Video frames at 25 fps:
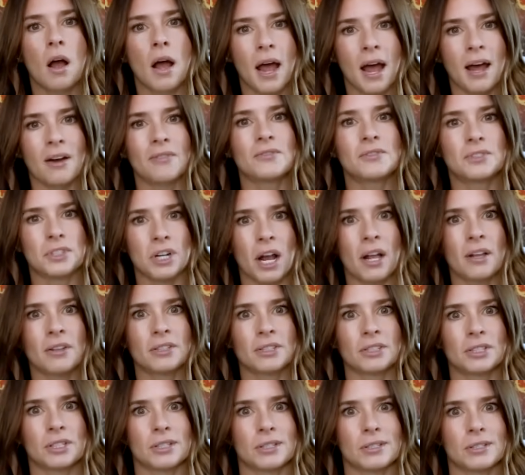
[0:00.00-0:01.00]
have
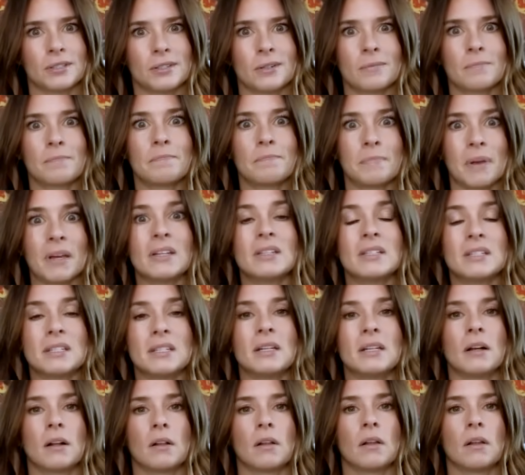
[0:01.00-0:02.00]
challenges, they're a big
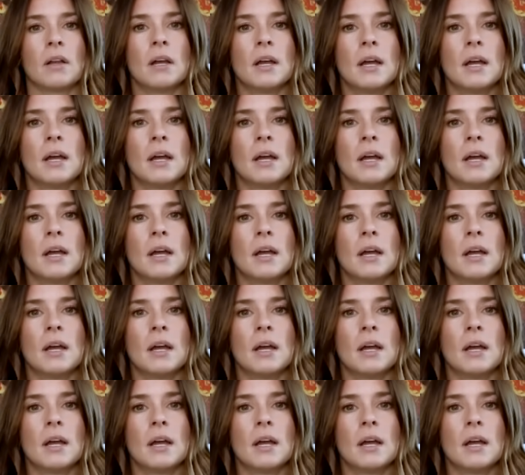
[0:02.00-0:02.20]
deal.